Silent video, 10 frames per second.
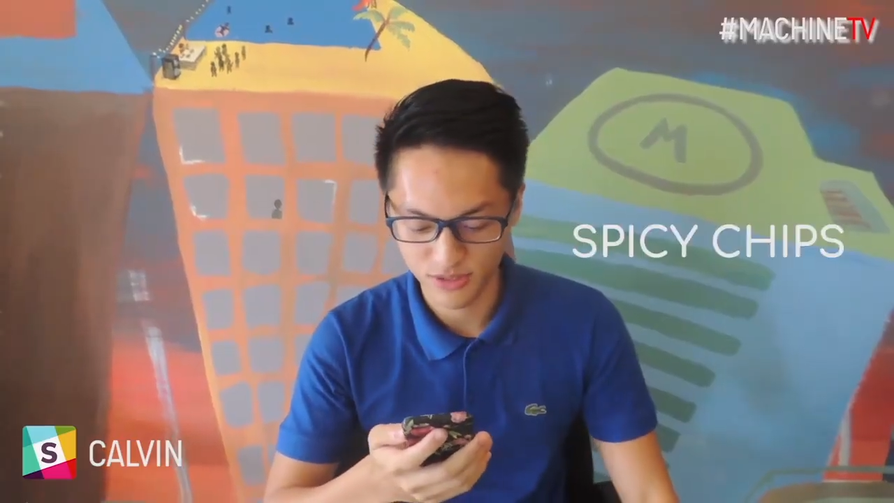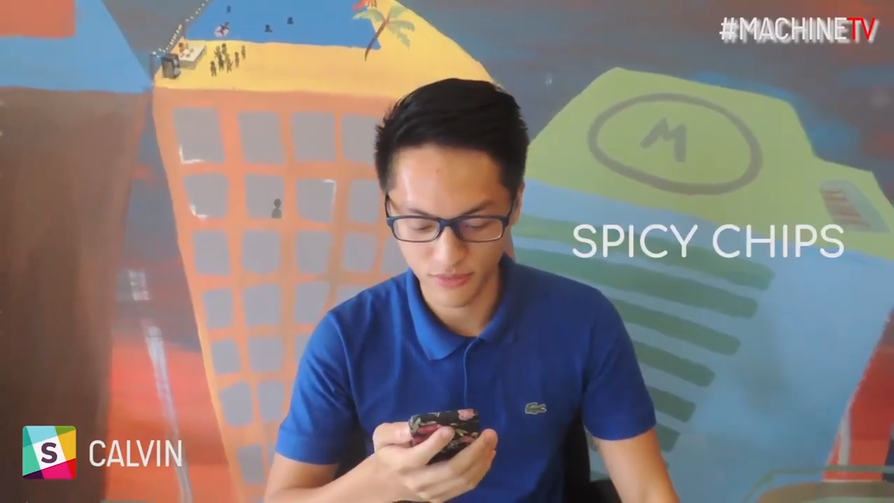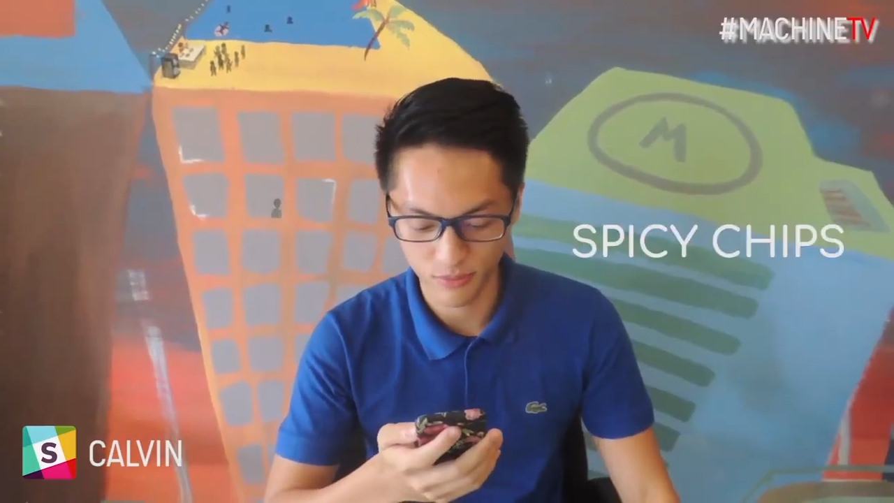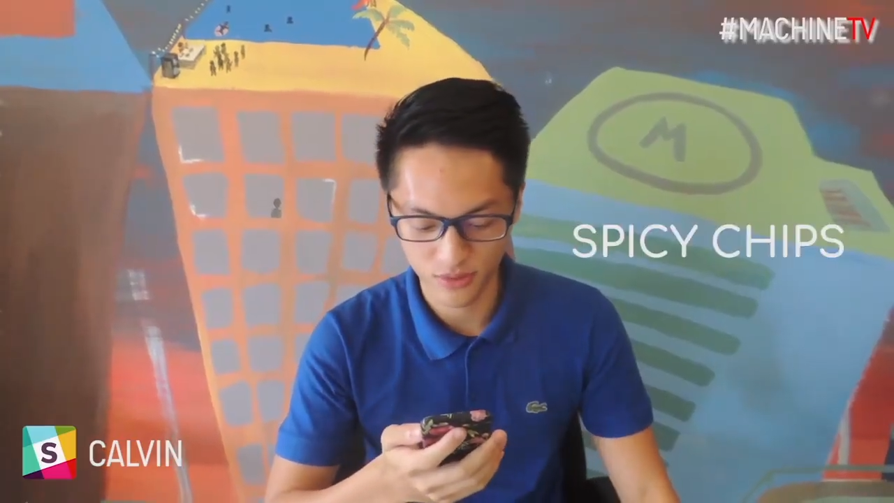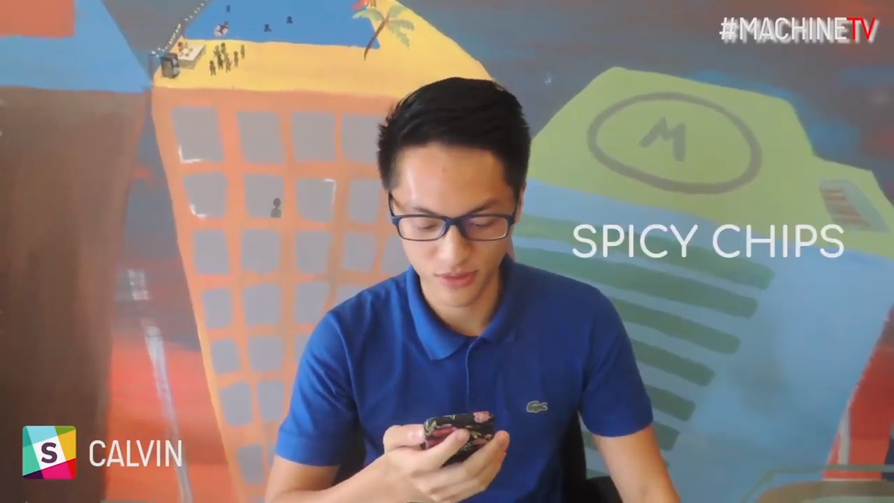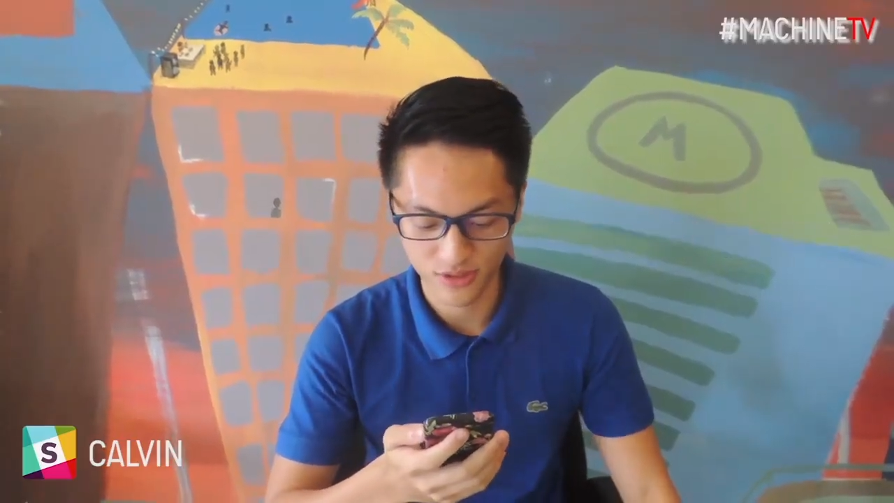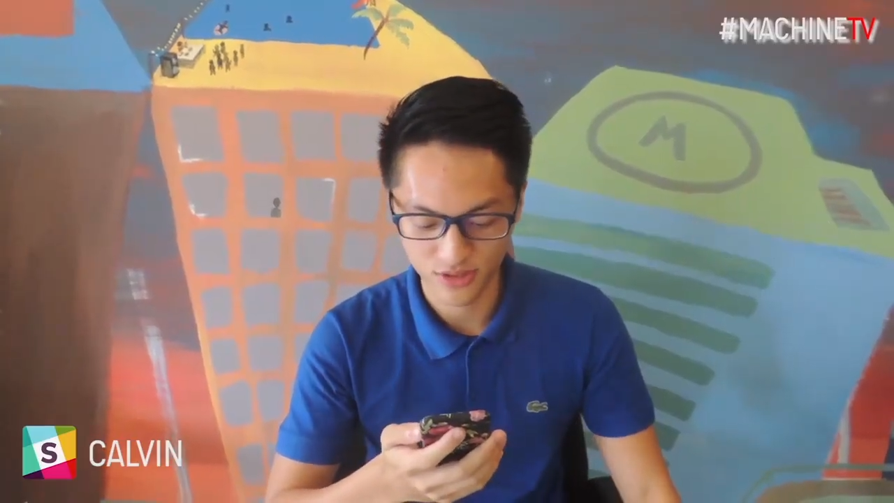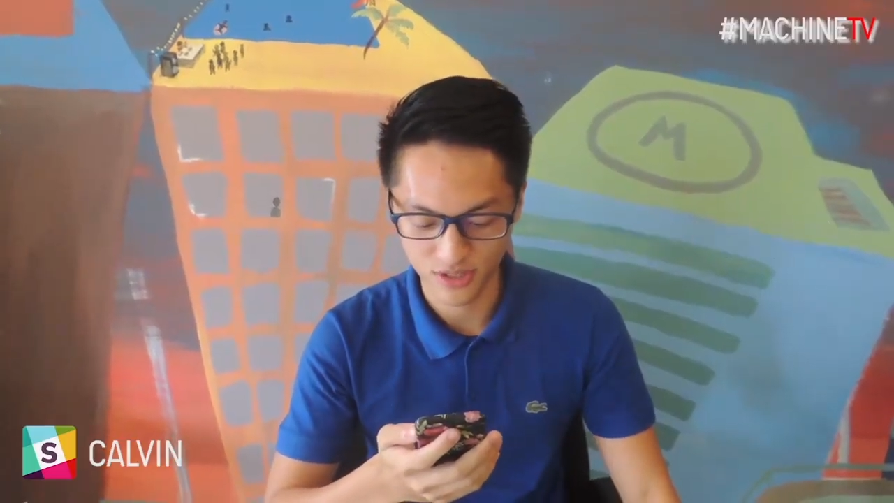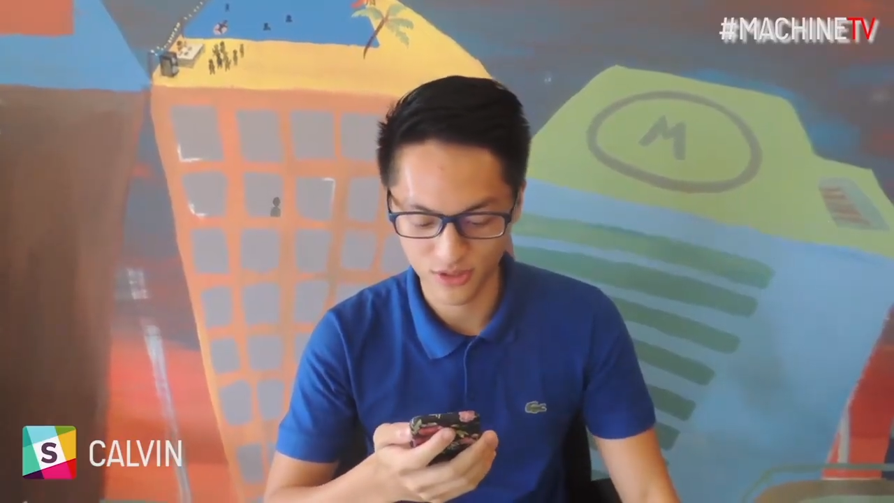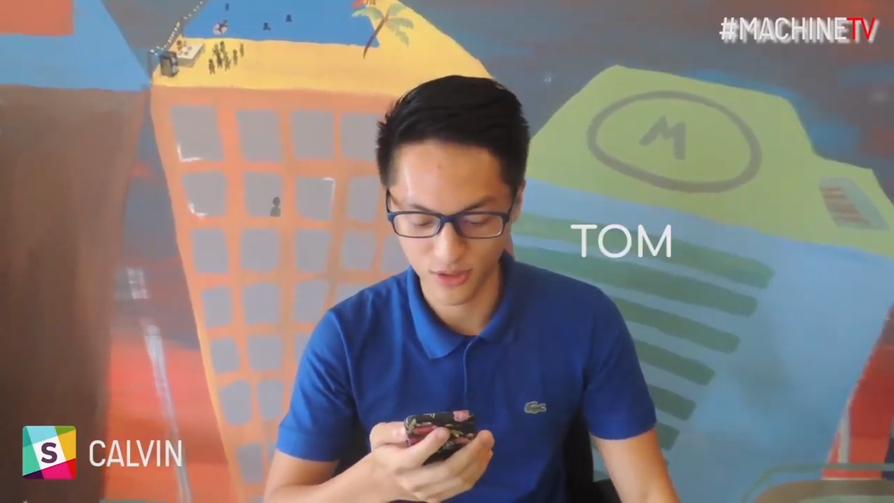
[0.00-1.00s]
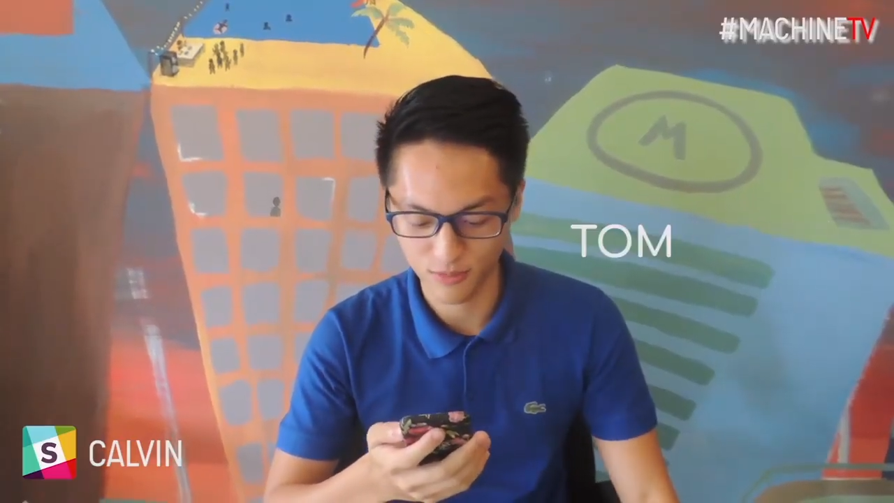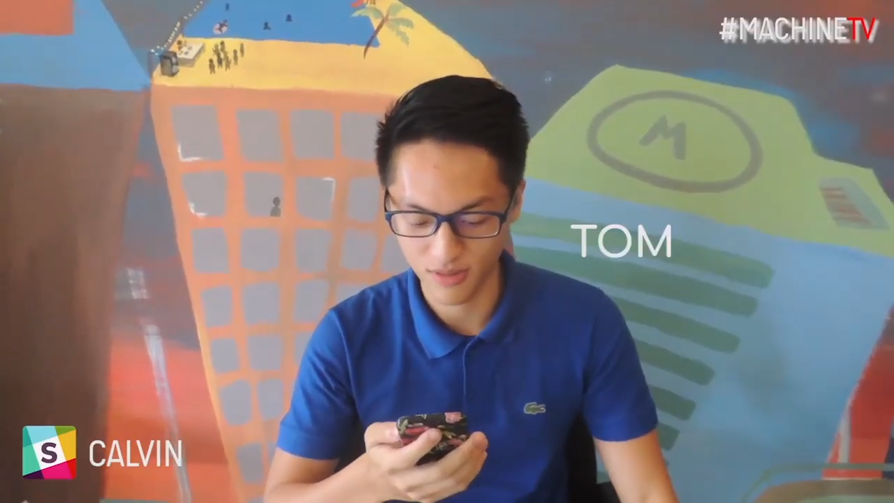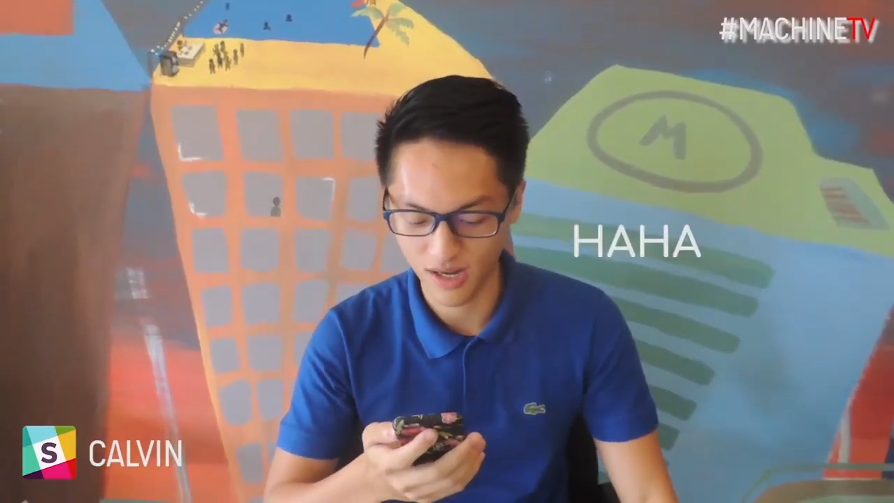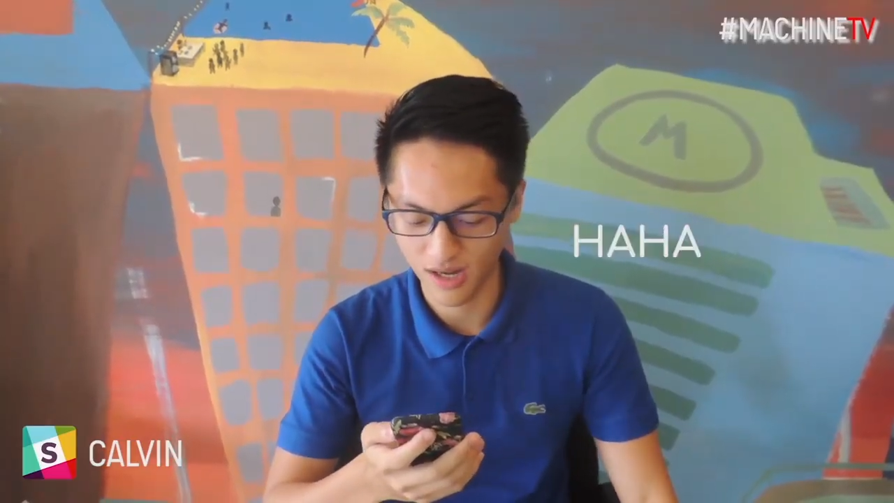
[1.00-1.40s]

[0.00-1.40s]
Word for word: chips from Indonesia to